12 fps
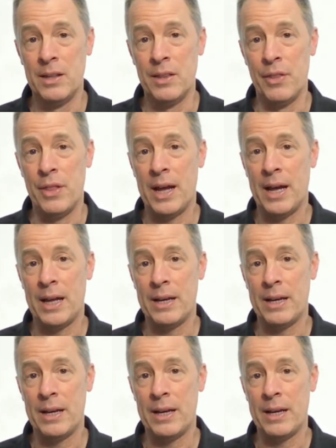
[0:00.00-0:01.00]
that
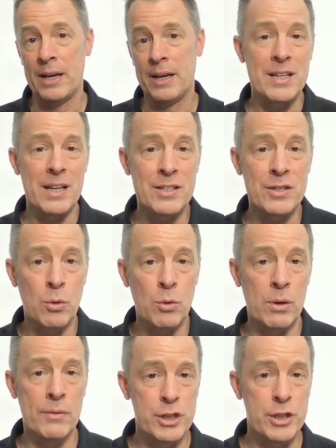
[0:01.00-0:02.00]
number one, it's
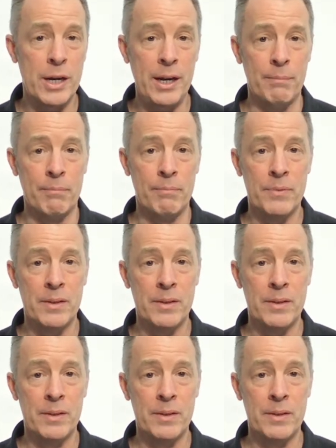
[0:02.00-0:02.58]
sort of a shame